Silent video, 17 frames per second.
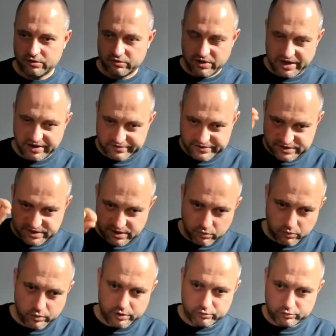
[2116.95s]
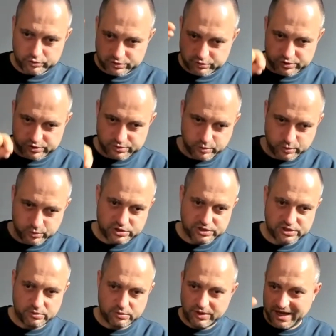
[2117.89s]
to have someone who's
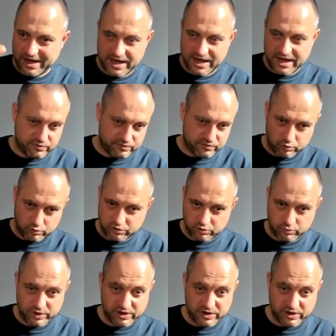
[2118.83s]
responsible, the head of YouTube,